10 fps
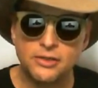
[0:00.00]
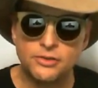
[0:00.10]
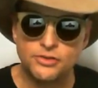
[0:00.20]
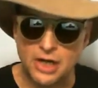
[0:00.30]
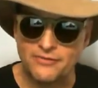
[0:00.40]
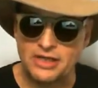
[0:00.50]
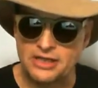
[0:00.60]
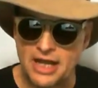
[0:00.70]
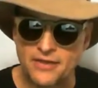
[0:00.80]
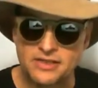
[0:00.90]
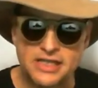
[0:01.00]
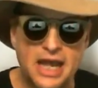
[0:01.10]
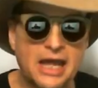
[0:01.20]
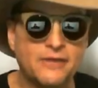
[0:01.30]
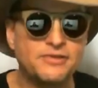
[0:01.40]
driving deaths
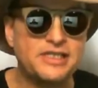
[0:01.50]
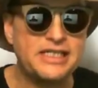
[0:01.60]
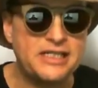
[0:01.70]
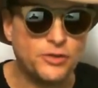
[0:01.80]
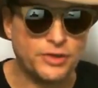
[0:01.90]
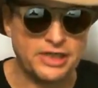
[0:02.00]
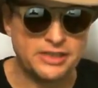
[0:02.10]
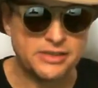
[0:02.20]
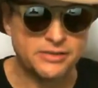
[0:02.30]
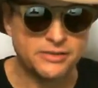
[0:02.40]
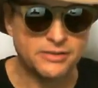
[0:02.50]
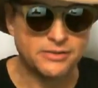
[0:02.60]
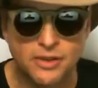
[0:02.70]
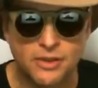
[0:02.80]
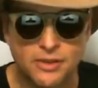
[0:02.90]
have decreased.
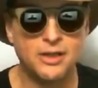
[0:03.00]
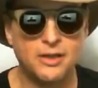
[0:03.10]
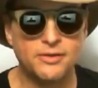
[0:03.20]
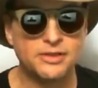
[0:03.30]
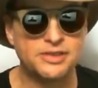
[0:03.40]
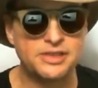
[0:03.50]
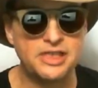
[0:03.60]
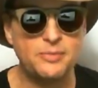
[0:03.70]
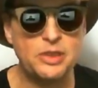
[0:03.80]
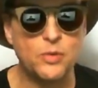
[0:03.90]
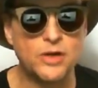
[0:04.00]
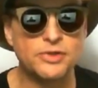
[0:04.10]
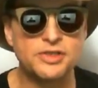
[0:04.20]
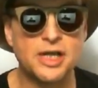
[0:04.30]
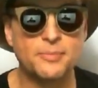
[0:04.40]
The CB1
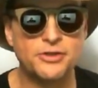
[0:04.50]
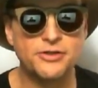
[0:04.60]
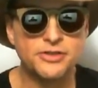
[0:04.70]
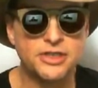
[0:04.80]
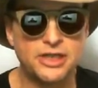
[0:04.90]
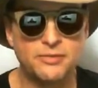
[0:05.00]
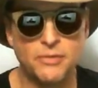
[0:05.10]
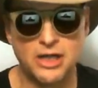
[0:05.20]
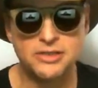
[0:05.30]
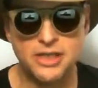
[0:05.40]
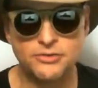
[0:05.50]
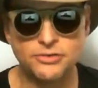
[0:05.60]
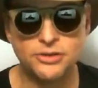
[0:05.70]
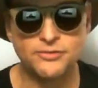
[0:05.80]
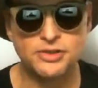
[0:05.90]
receptors in my
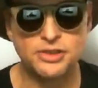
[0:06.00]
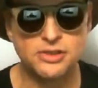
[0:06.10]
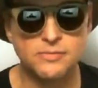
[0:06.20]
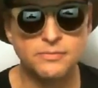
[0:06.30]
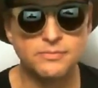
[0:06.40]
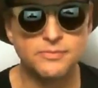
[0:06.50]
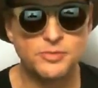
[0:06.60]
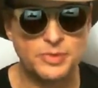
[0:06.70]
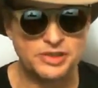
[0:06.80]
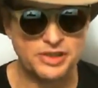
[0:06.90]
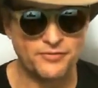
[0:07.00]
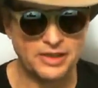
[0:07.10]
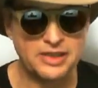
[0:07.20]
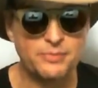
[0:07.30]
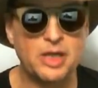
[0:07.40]
central nervous system,
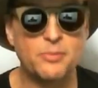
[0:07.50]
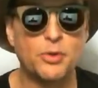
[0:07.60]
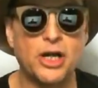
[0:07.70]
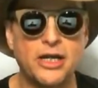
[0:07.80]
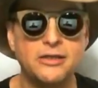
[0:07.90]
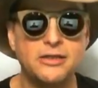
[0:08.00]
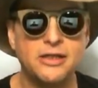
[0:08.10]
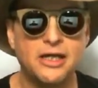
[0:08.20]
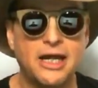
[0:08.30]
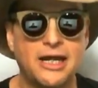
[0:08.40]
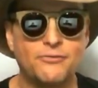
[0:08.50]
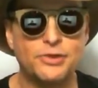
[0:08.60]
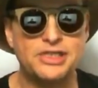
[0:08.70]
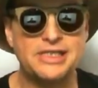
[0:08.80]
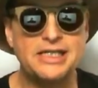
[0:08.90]
specifically my brain, have
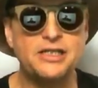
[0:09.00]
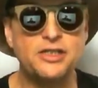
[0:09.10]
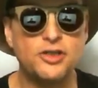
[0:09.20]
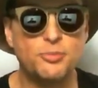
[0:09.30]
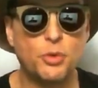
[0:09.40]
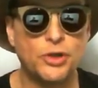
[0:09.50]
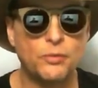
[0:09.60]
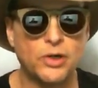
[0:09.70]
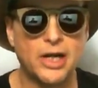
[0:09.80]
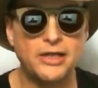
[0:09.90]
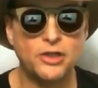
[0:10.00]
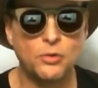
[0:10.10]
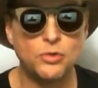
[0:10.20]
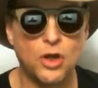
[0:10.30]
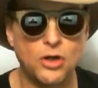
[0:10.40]
receded to the point where I
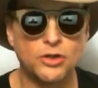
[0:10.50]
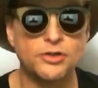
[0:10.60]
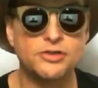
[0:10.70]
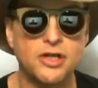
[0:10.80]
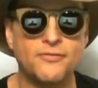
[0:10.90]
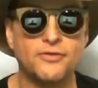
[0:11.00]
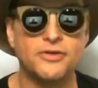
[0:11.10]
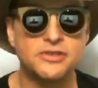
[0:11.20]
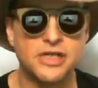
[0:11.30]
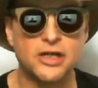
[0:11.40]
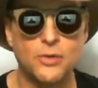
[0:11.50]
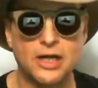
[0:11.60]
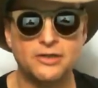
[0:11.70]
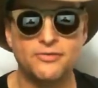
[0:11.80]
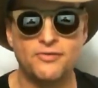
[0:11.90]
no longer suffer the
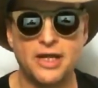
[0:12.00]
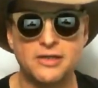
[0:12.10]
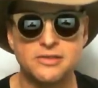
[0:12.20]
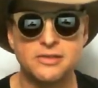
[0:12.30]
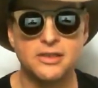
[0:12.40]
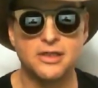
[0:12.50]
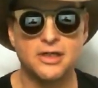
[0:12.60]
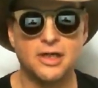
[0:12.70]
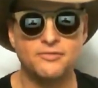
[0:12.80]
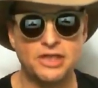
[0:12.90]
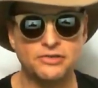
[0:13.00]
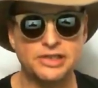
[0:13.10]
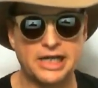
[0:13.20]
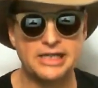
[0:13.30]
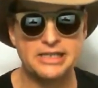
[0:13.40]
psychoactive effects of
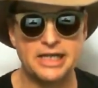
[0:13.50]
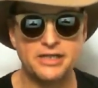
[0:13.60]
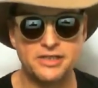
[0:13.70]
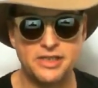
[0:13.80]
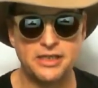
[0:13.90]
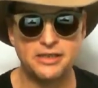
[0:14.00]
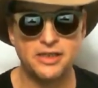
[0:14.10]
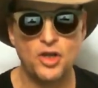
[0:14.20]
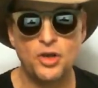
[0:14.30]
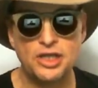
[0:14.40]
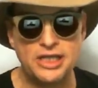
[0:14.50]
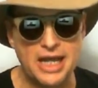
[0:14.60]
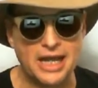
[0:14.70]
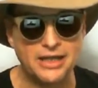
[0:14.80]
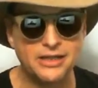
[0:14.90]
Delta 9 THC.
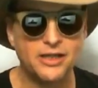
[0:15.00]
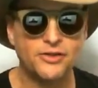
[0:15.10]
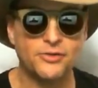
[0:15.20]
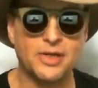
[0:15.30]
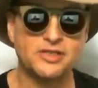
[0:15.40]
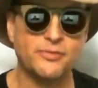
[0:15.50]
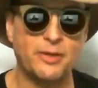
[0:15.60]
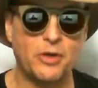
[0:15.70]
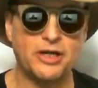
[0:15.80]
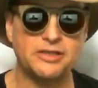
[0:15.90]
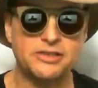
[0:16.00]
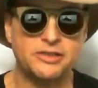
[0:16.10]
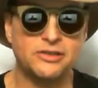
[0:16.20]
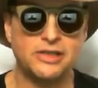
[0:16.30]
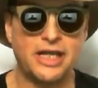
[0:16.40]
Yet, the rest of my body is
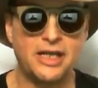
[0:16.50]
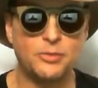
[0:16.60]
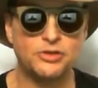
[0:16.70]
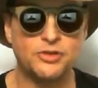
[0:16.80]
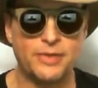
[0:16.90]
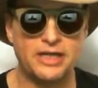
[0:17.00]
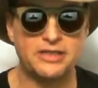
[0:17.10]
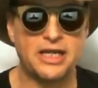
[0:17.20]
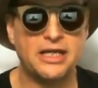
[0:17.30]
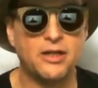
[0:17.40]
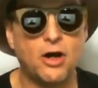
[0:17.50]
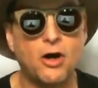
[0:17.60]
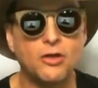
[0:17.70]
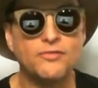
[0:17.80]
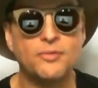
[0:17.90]
still able to maintain
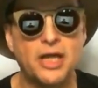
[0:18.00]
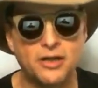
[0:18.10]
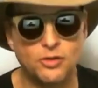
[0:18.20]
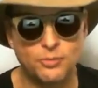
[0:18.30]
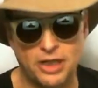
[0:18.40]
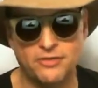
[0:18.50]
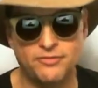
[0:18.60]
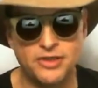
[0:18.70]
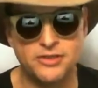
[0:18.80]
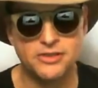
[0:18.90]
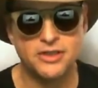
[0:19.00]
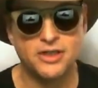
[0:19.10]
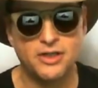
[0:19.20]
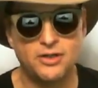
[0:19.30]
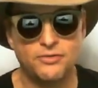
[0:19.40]
all of the medical benefits
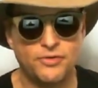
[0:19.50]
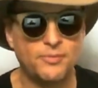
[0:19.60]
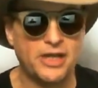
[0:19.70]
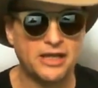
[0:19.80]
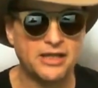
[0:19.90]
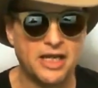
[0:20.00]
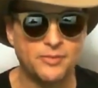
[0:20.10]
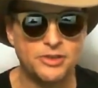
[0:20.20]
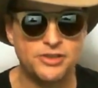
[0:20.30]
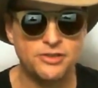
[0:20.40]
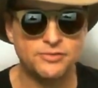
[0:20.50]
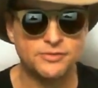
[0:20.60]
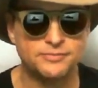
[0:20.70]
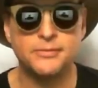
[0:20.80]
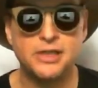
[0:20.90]
from that cannabis use.